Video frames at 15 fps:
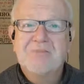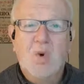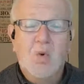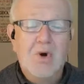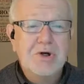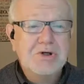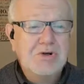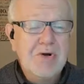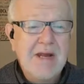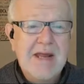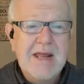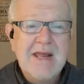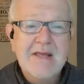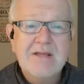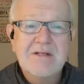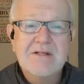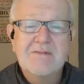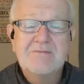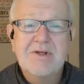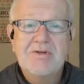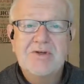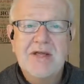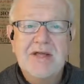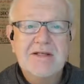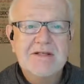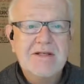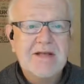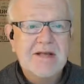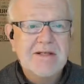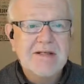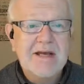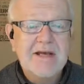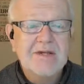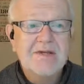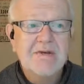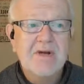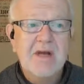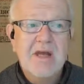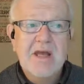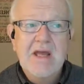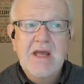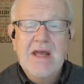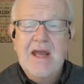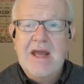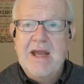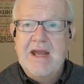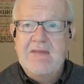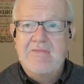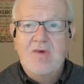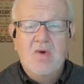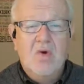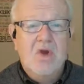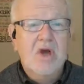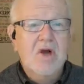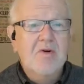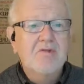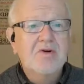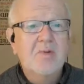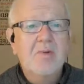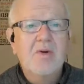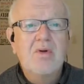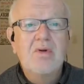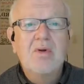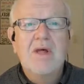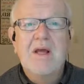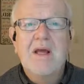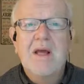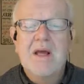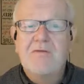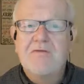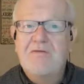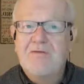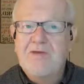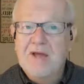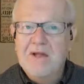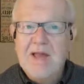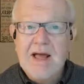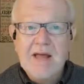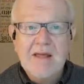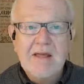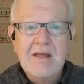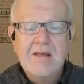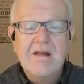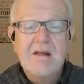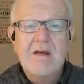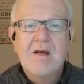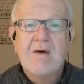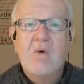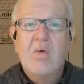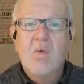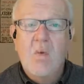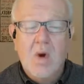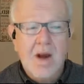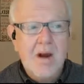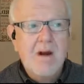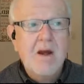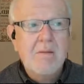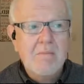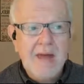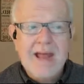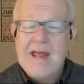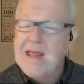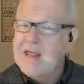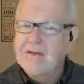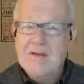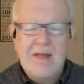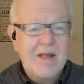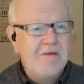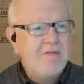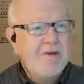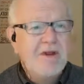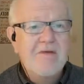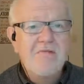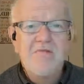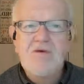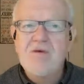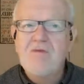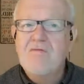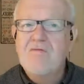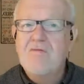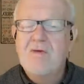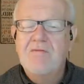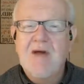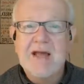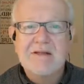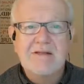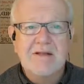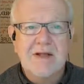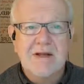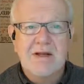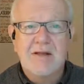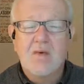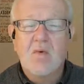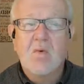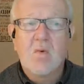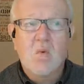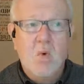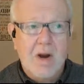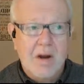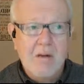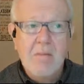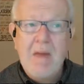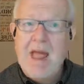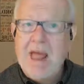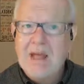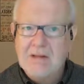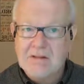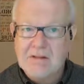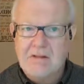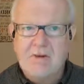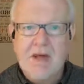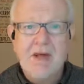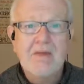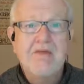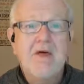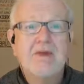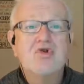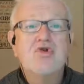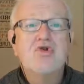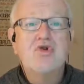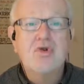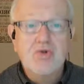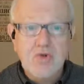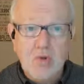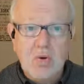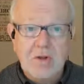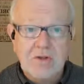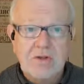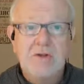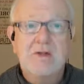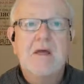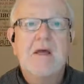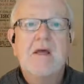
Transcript: Wash your hands. Use hand sanitizer. And if you're comfortable and feel like it, wear a mask. Even if you're vaccinated, wear a mask. Okay? That is your choice.